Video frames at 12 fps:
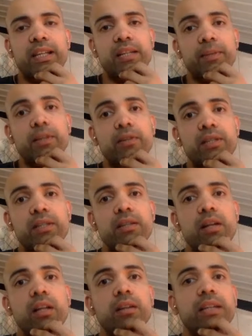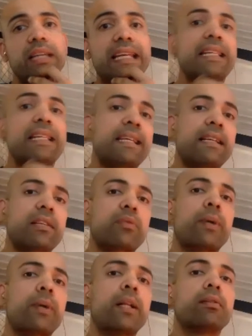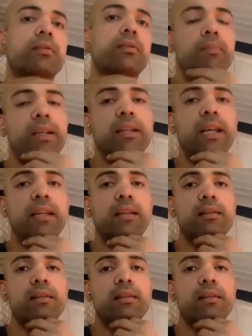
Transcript: because it's not easy as well to maintain this.